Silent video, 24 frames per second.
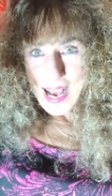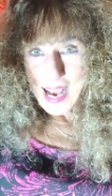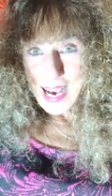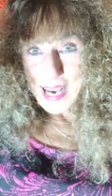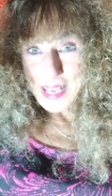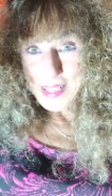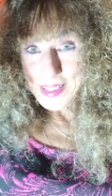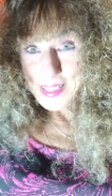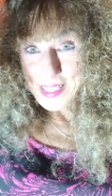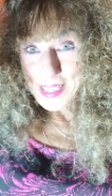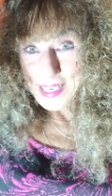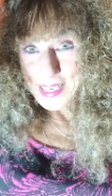
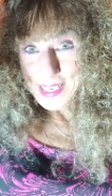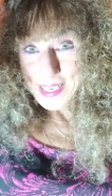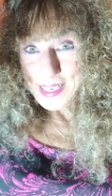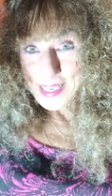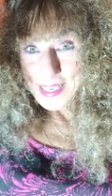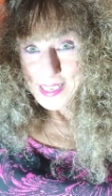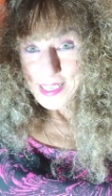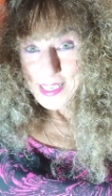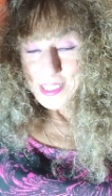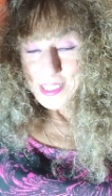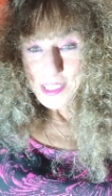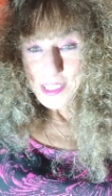I
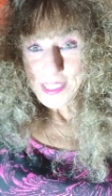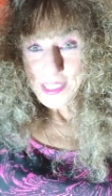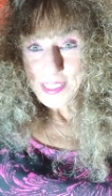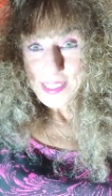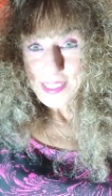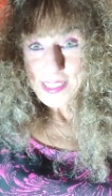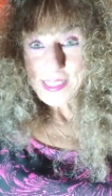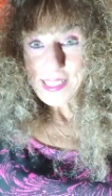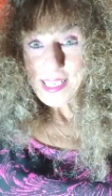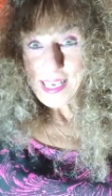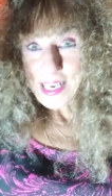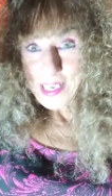think she
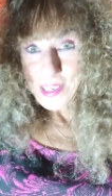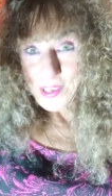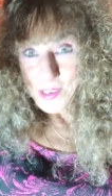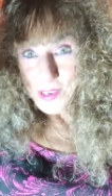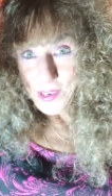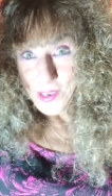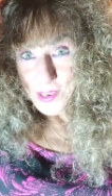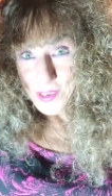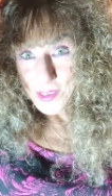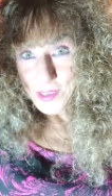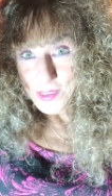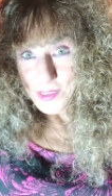did that
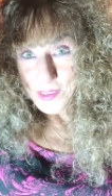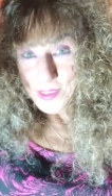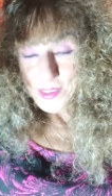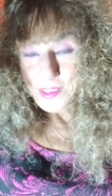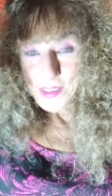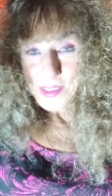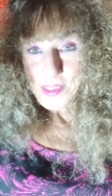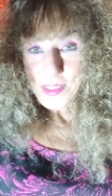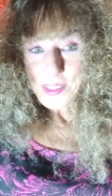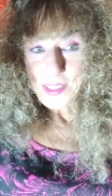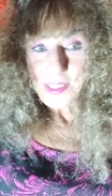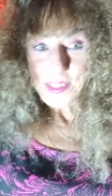call
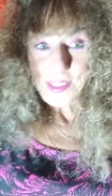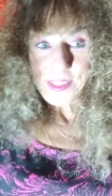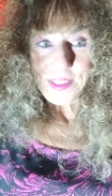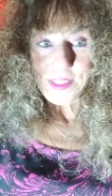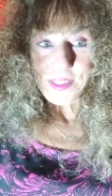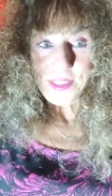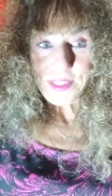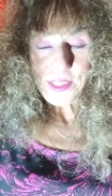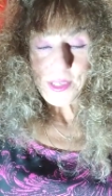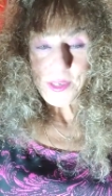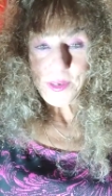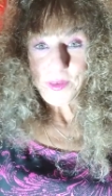
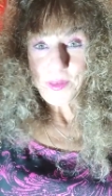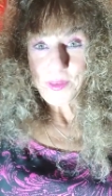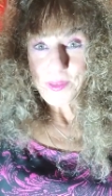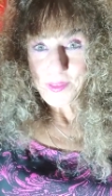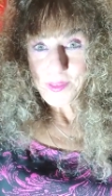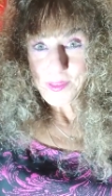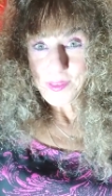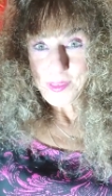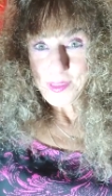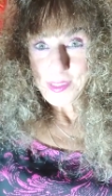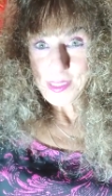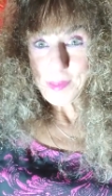so
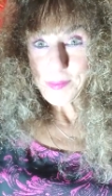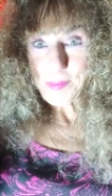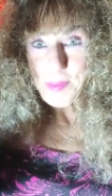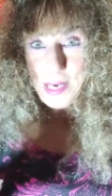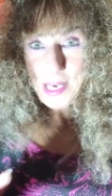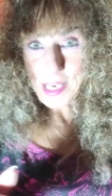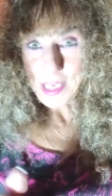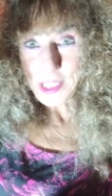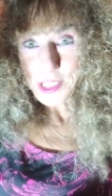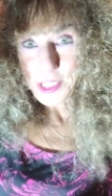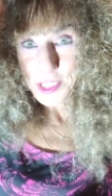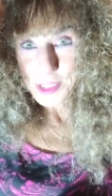to
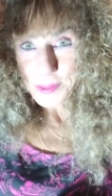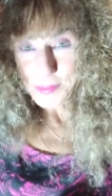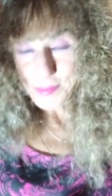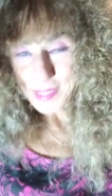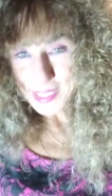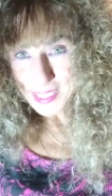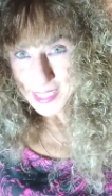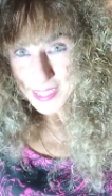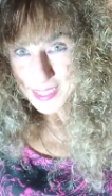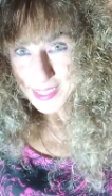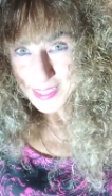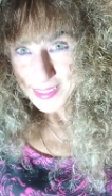punish
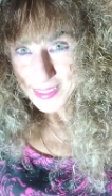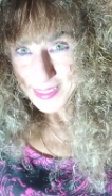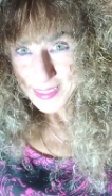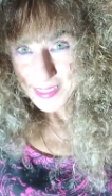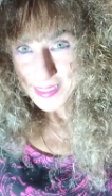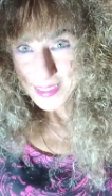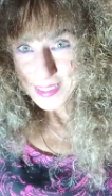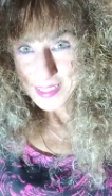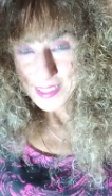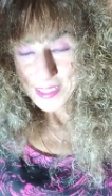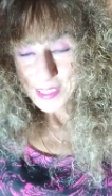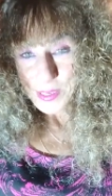me,
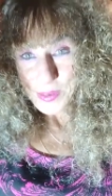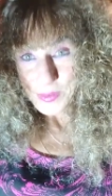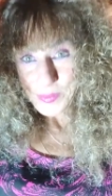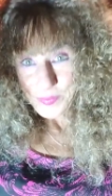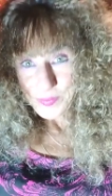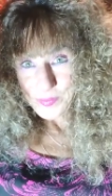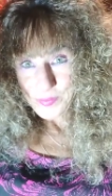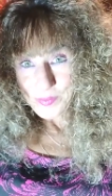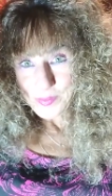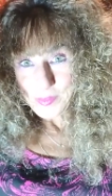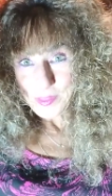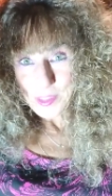you know.
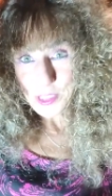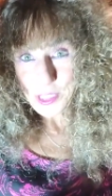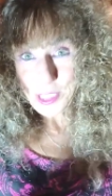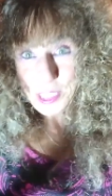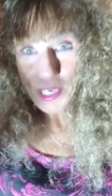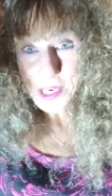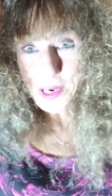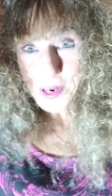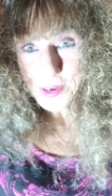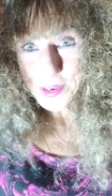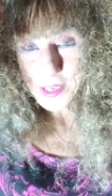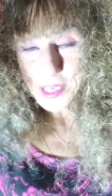
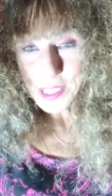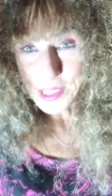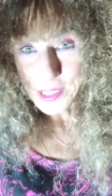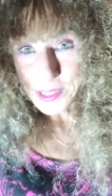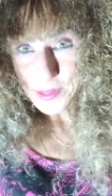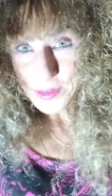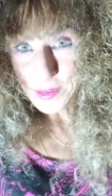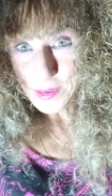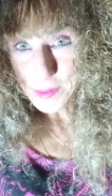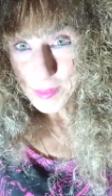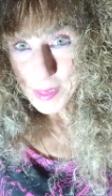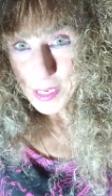She already
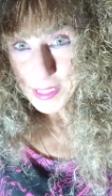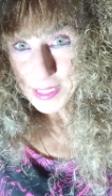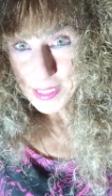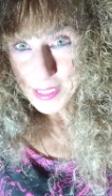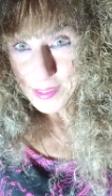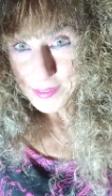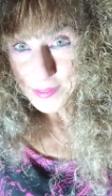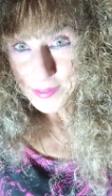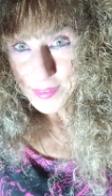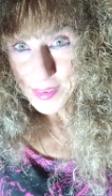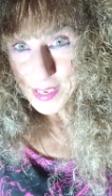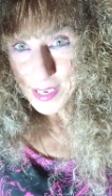knew about
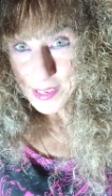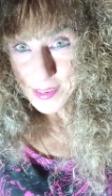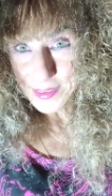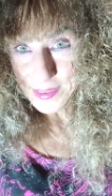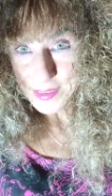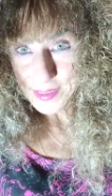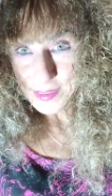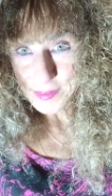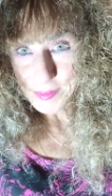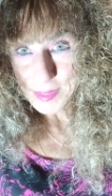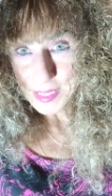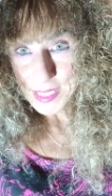the affair
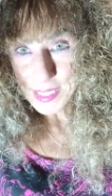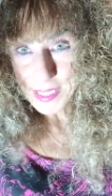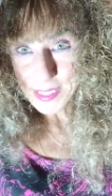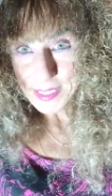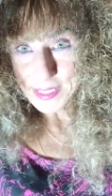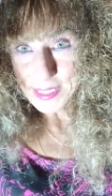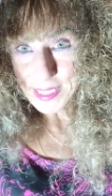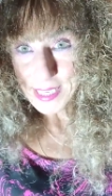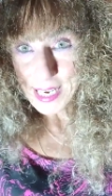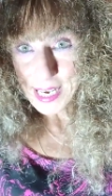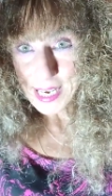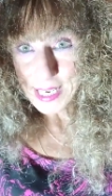
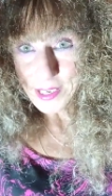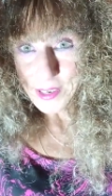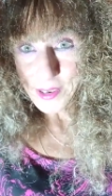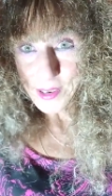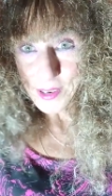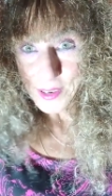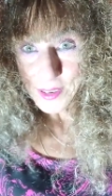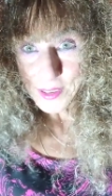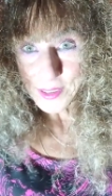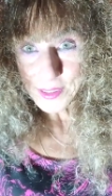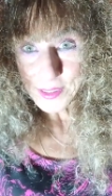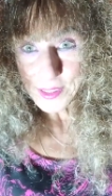because I
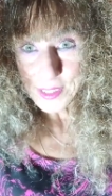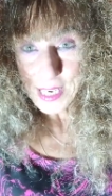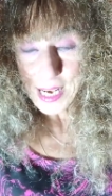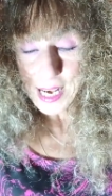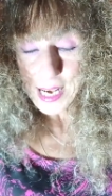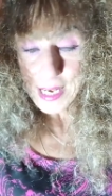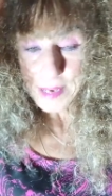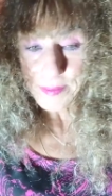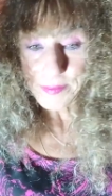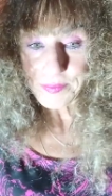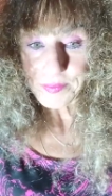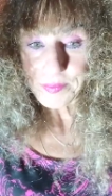called,
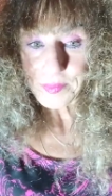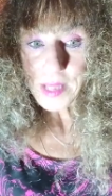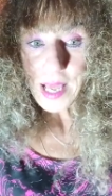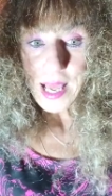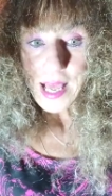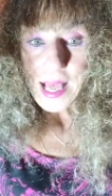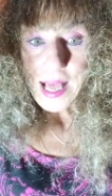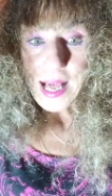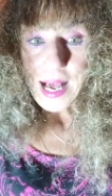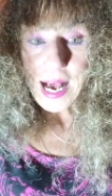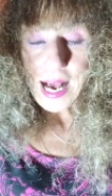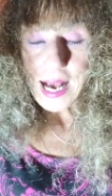um,
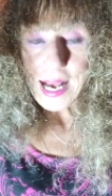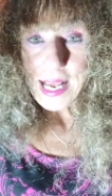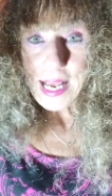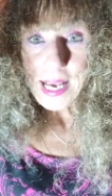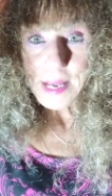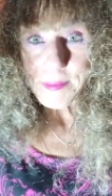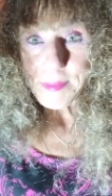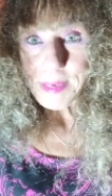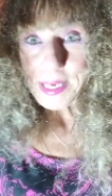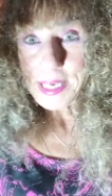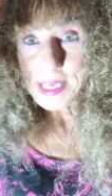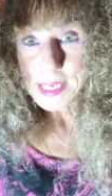I
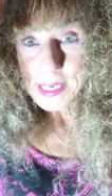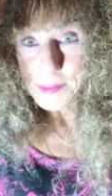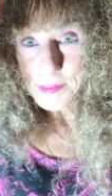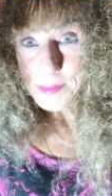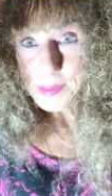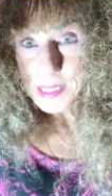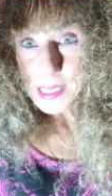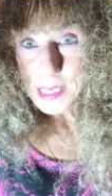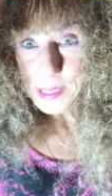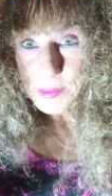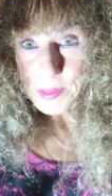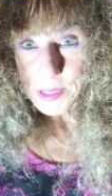had made a
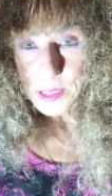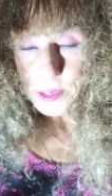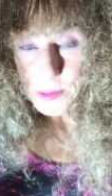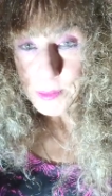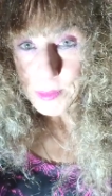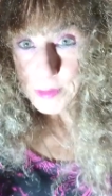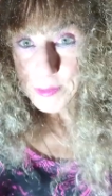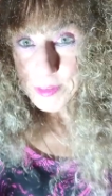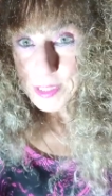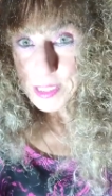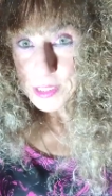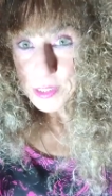complaint with
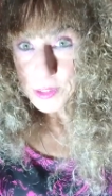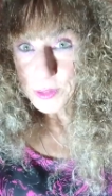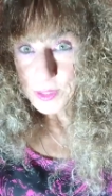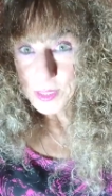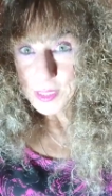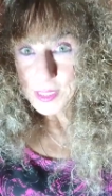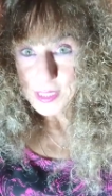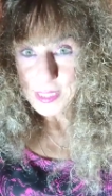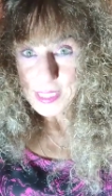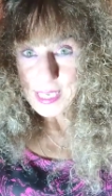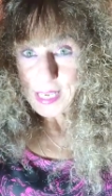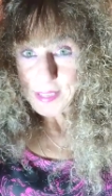Human
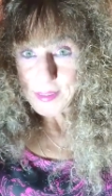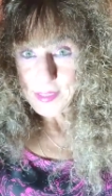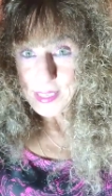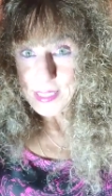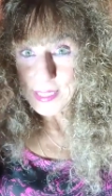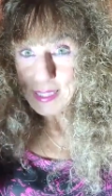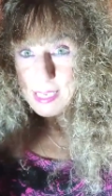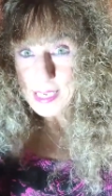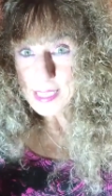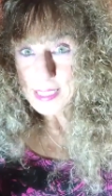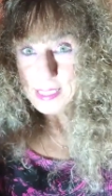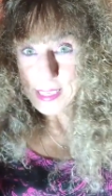Resources and I
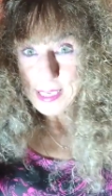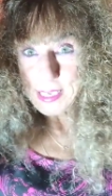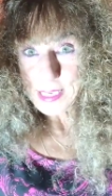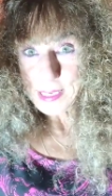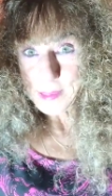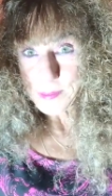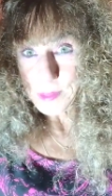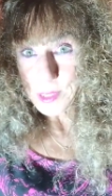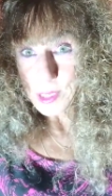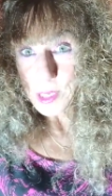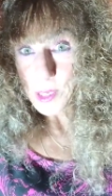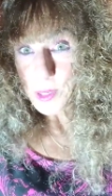think they let
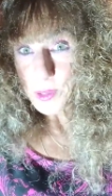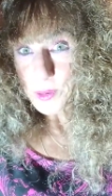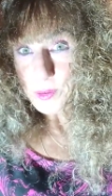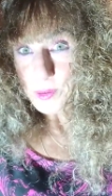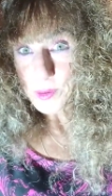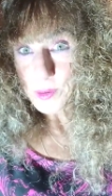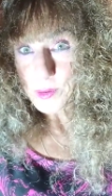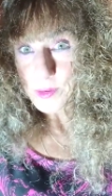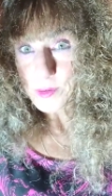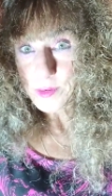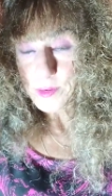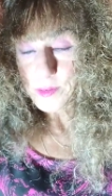him
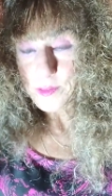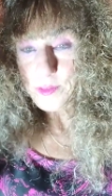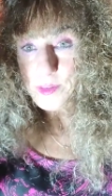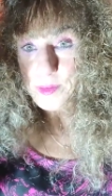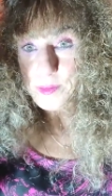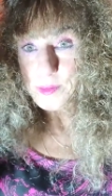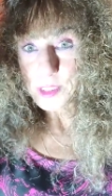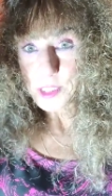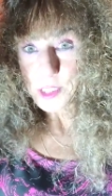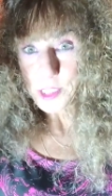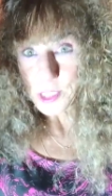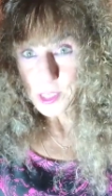go
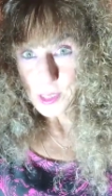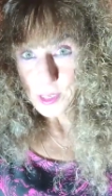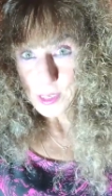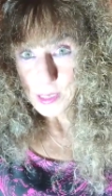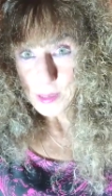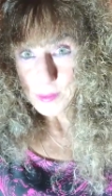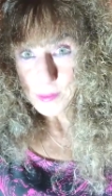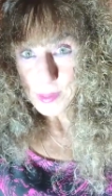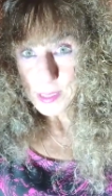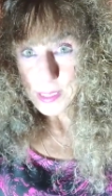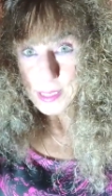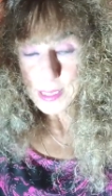from the job.